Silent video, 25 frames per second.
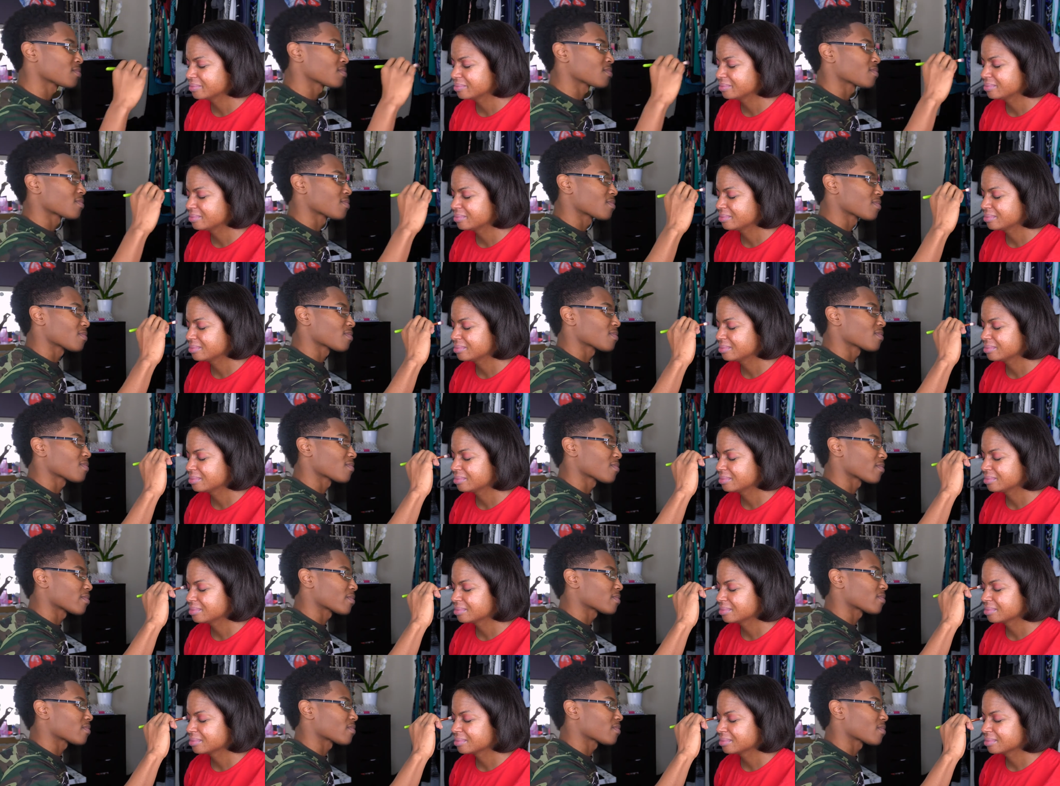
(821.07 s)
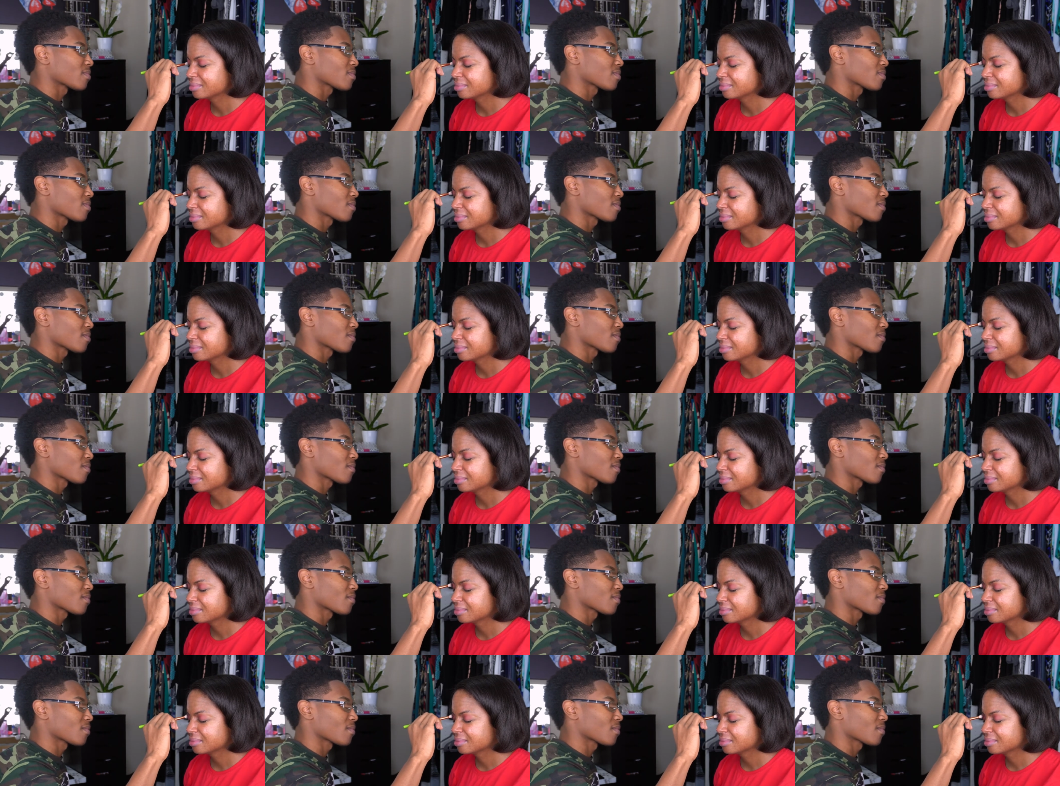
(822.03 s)

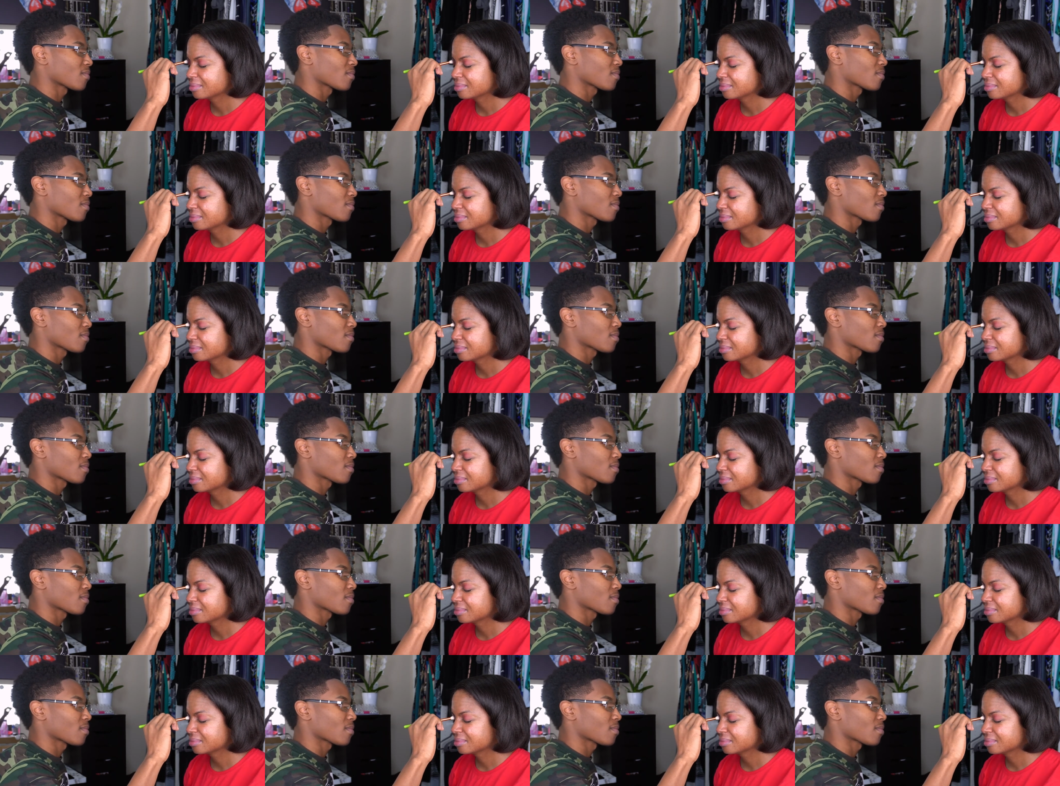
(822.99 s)
[no speech]